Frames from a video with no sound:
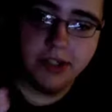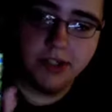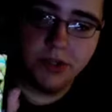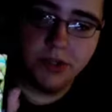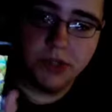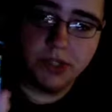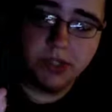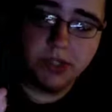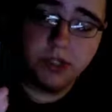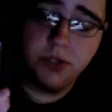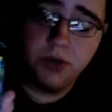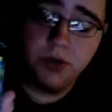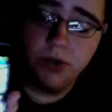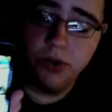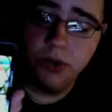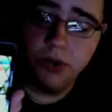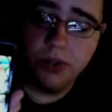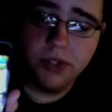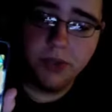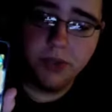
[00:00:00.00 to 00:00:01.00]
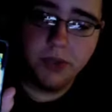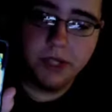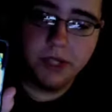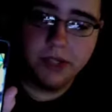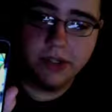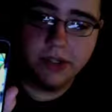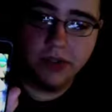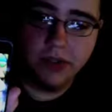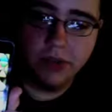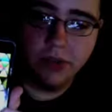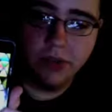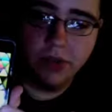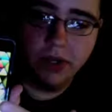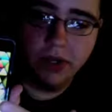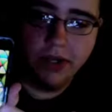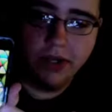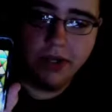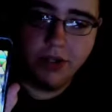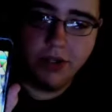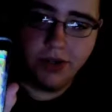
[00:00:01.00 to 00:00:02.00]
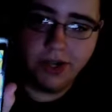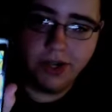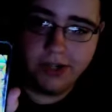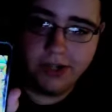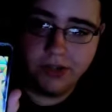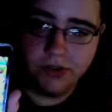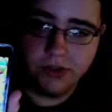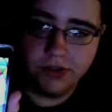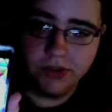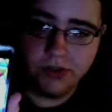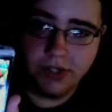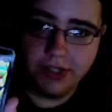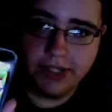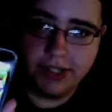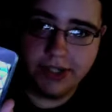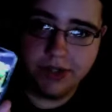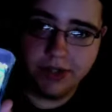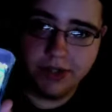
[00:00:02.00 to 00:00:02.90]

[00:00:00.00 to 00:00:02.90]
So you can control which way the new triangles fall down.